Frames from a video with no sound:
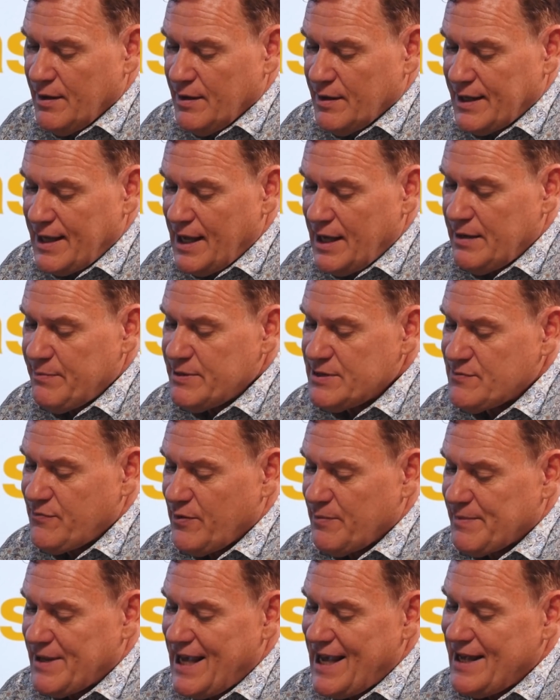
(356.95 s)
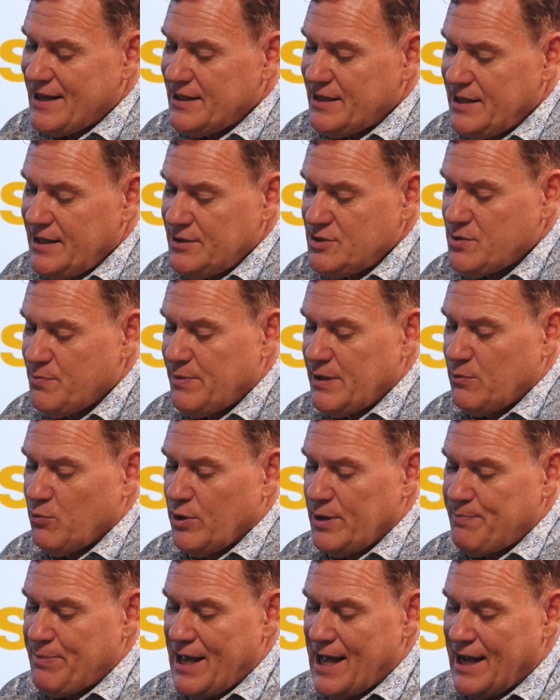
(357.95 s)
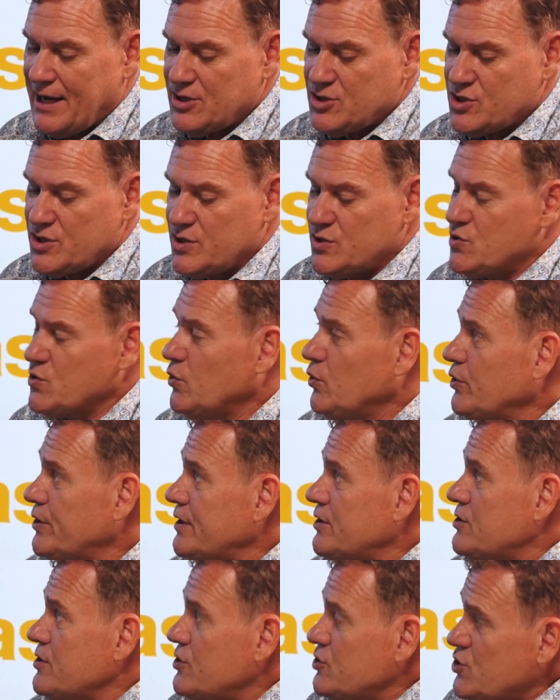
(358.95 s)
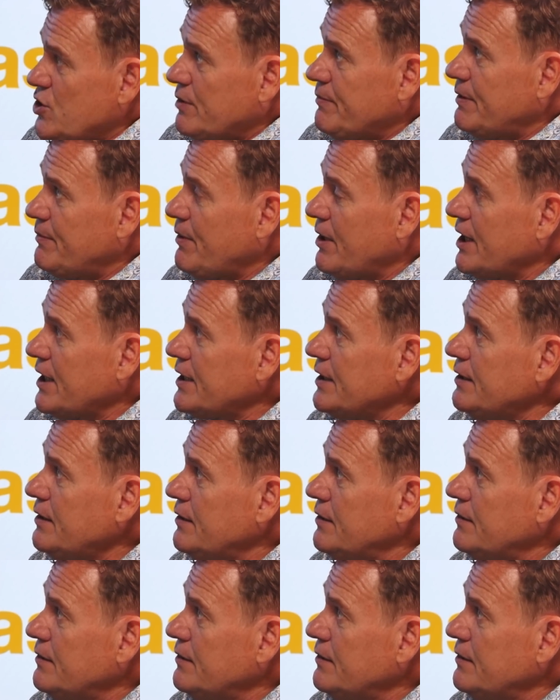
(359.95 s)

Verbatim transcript: cannabis from Canada to be repackaged and sold into the German market?